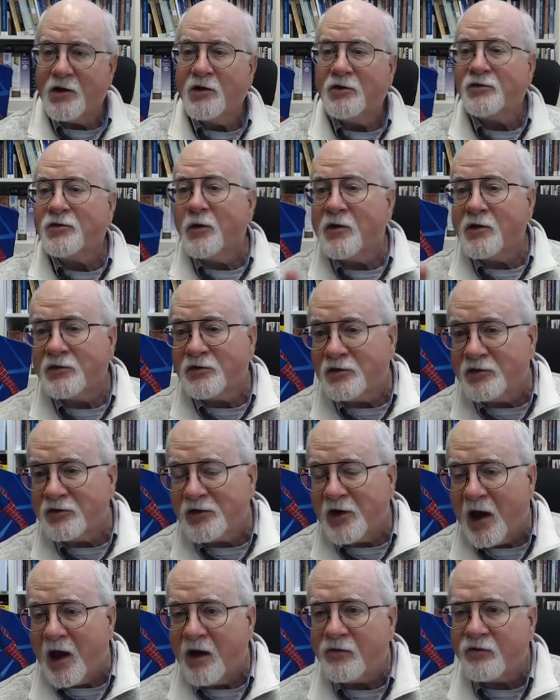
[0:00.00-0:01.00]
So this is
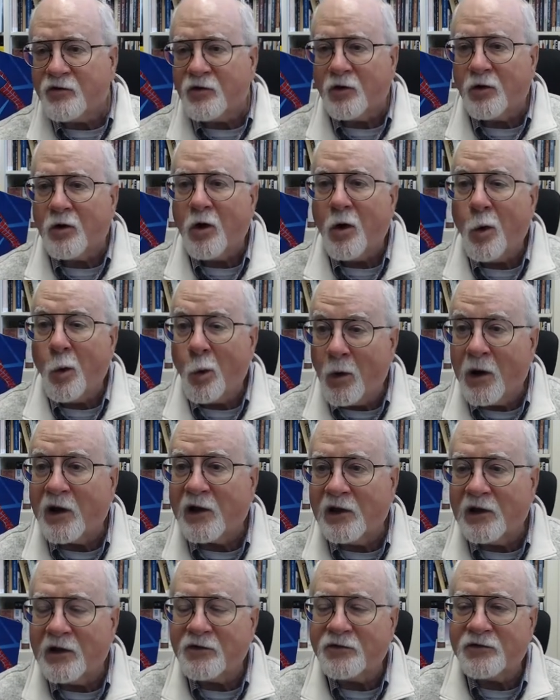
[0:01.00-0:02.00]
after
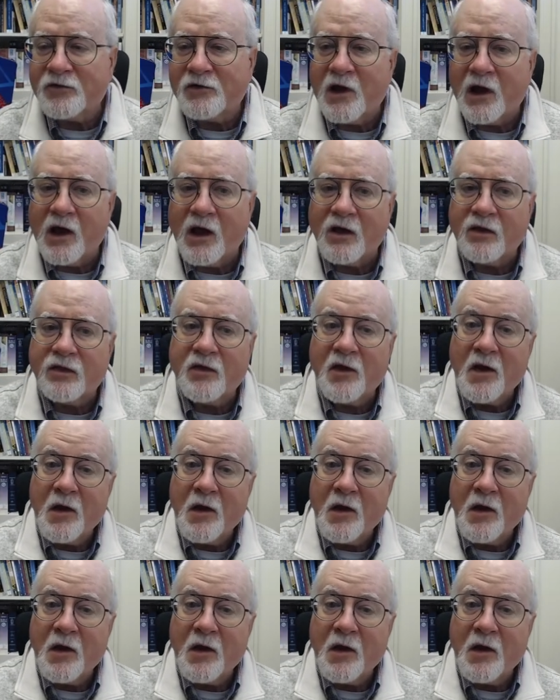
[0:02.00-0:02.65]
Wycliffe's death.